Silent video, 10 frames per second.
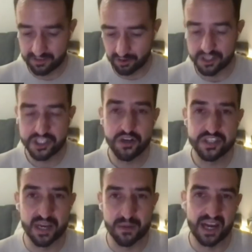You've got the 2
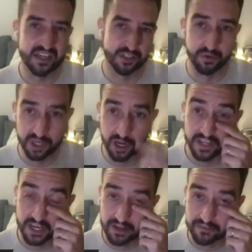centre-backs who, you know,
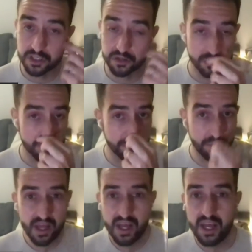they don't have to do
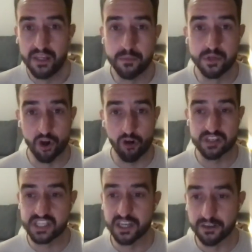the
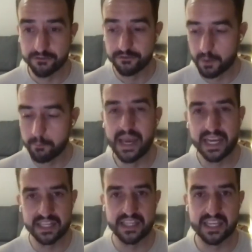majority of
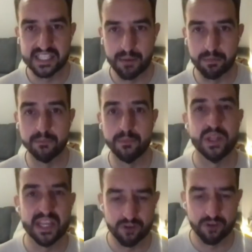making things happen. But
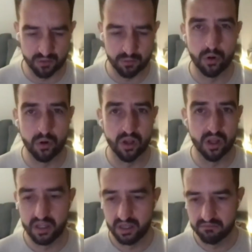when they've got the
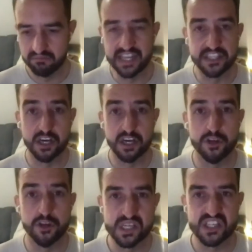ball inside
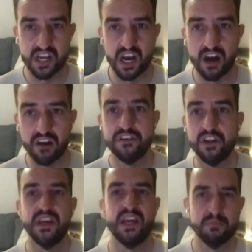the opposition half, you
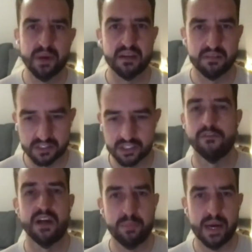know, they can make
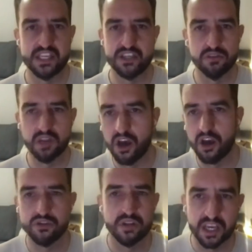direct passes through the
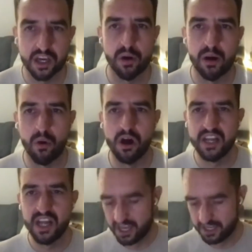lines, or they can go out
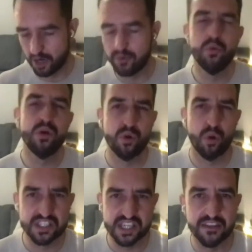wide. So you wouldn't
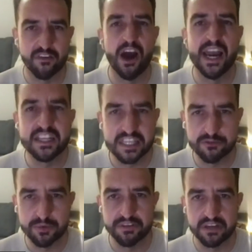quite say they've got 8
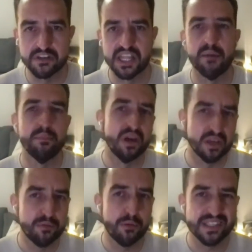central midfielders there, but
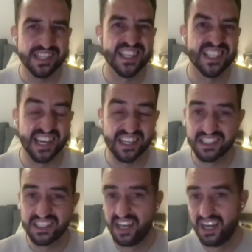you'd probably say
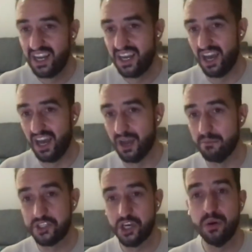6.
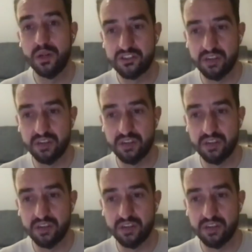2